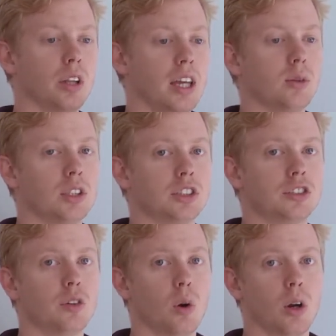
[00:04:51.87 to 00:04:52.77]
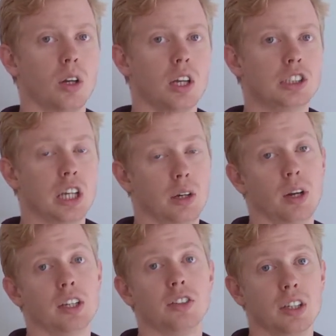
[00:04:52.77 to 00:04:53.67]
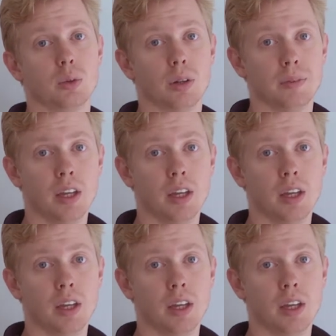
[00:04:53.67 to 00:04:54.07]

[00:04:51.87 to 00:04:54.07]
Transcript: language for generating SQL.